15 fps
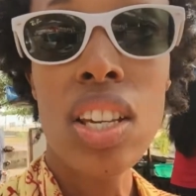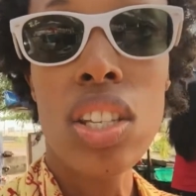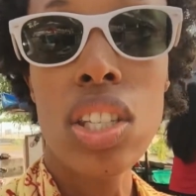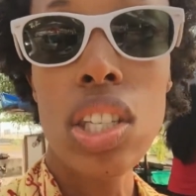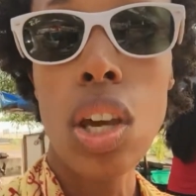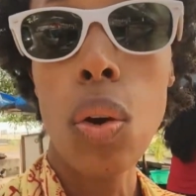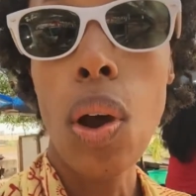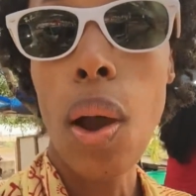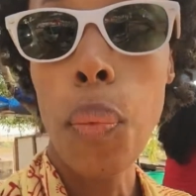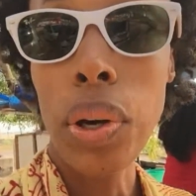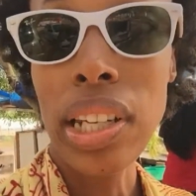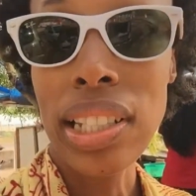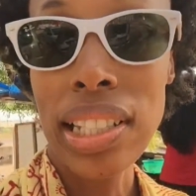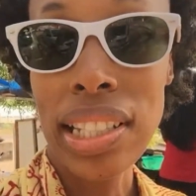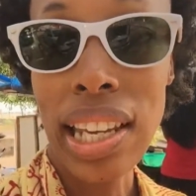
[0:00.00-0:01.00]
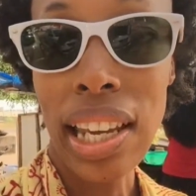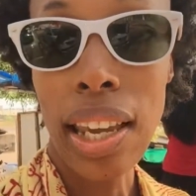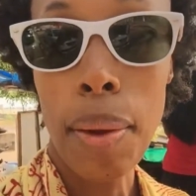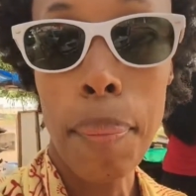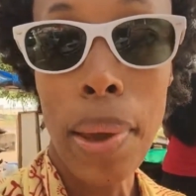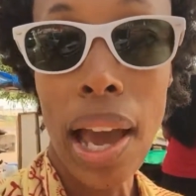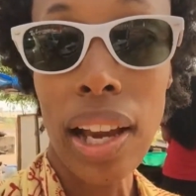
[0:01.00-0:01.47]
So I wanted to take
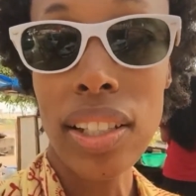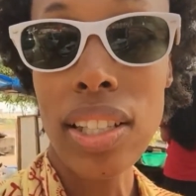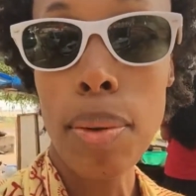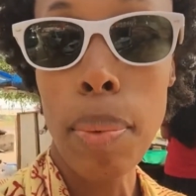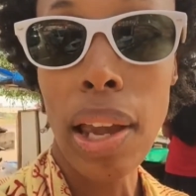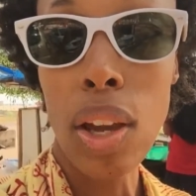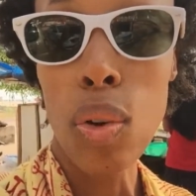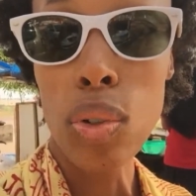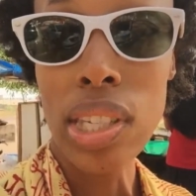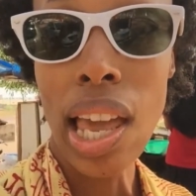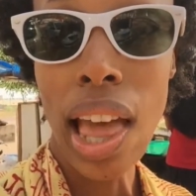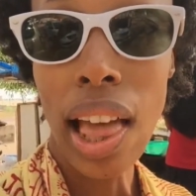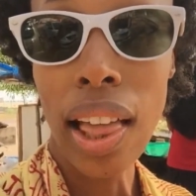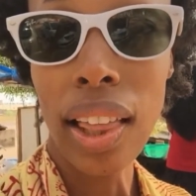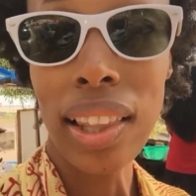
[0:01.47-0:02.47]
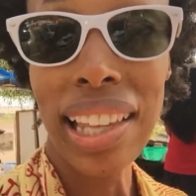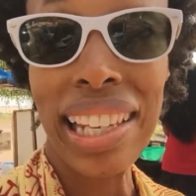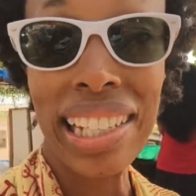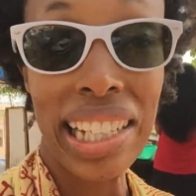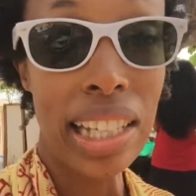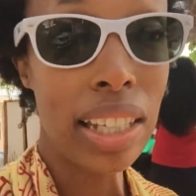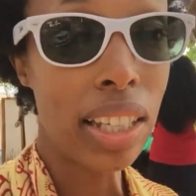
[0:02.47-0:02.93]
it back to my hotel
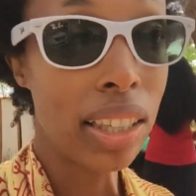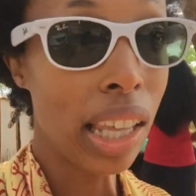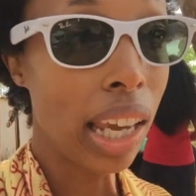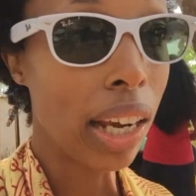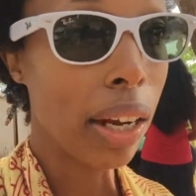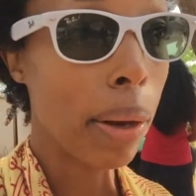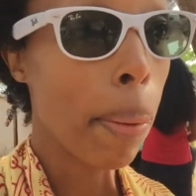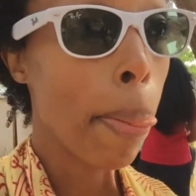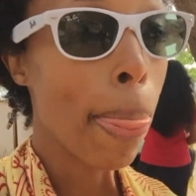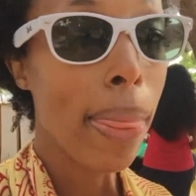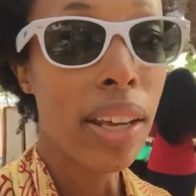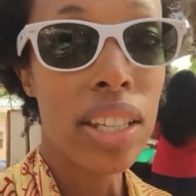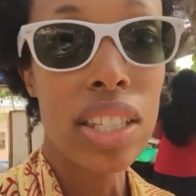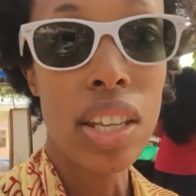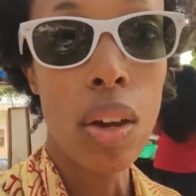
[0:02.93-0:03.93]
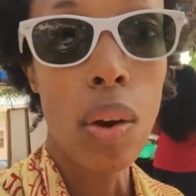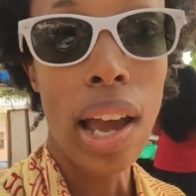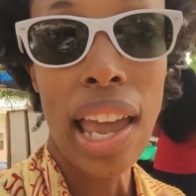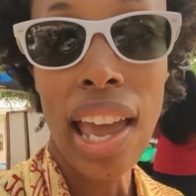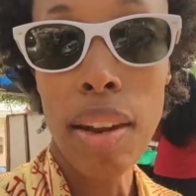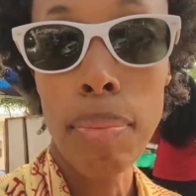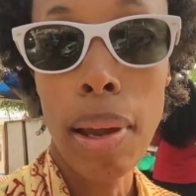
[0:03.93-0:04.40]
and eat it there. So I
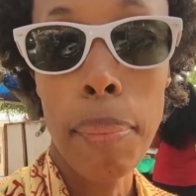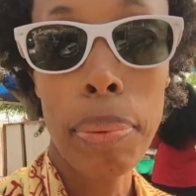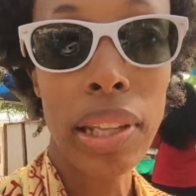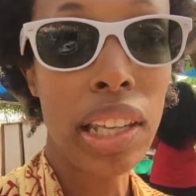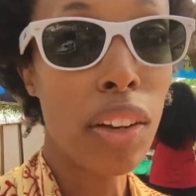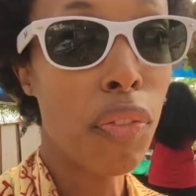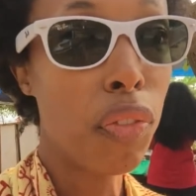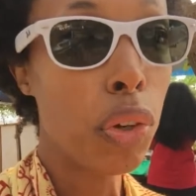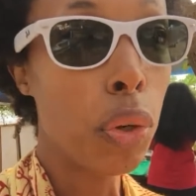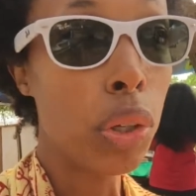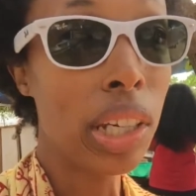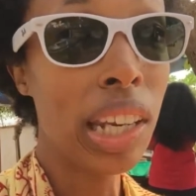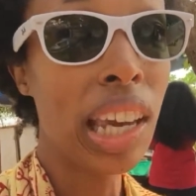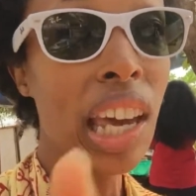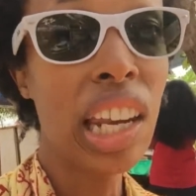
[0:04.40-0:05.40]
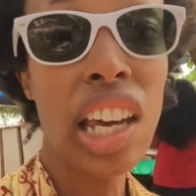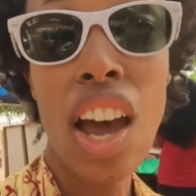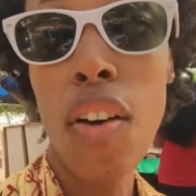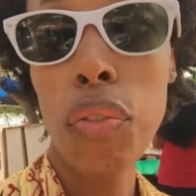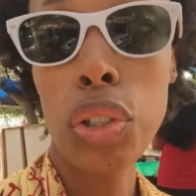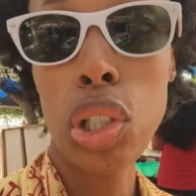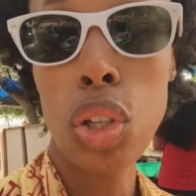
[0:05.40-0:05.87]
had my plate of food and I kind of
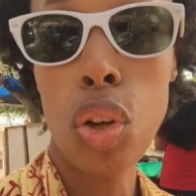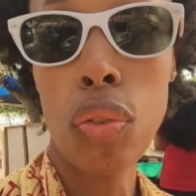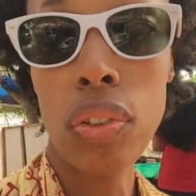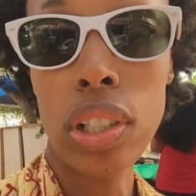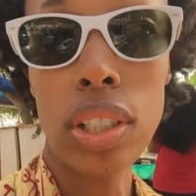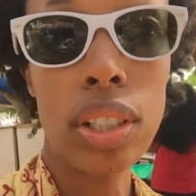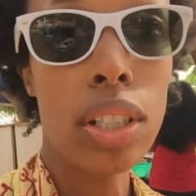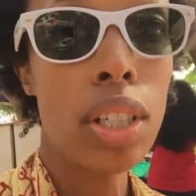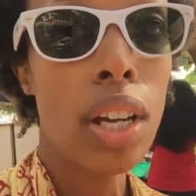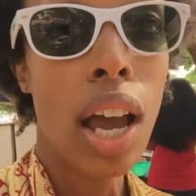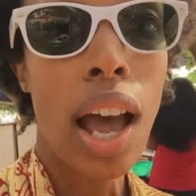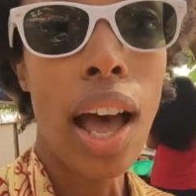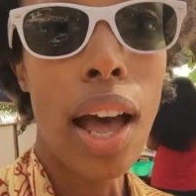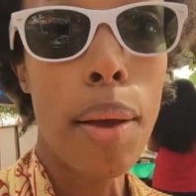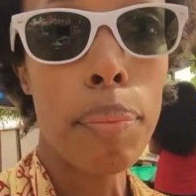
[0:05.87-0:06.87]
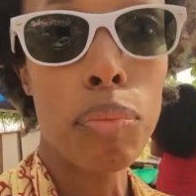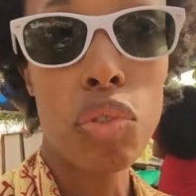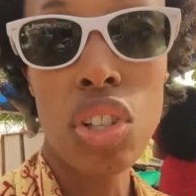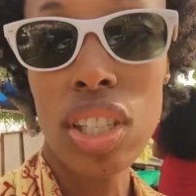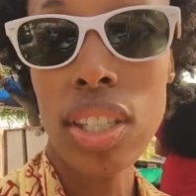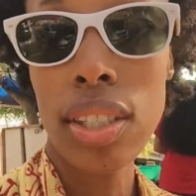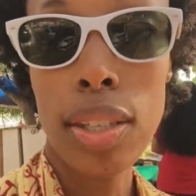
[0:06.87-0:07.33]
covered it over
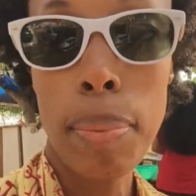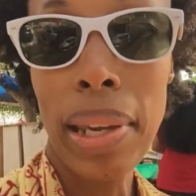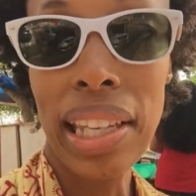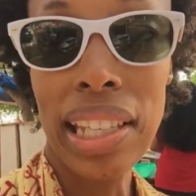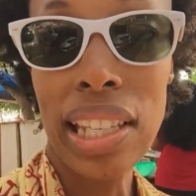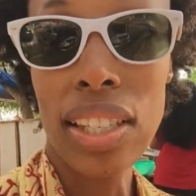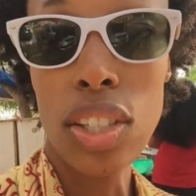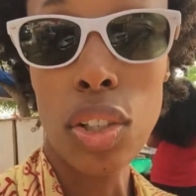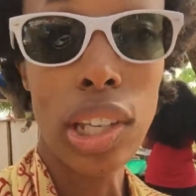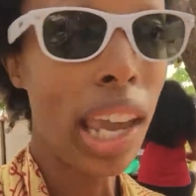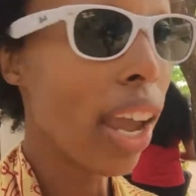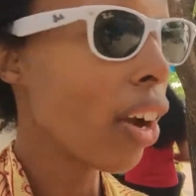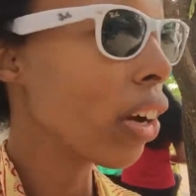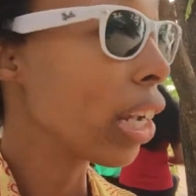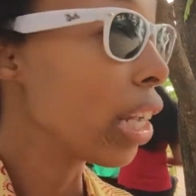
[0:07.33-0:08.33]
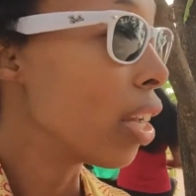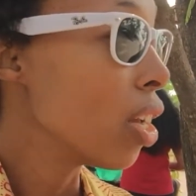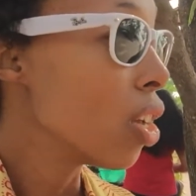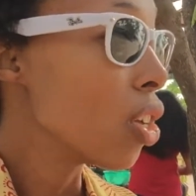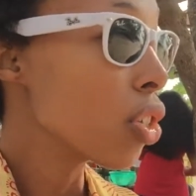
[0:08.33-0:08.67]
just to make it easier to carry.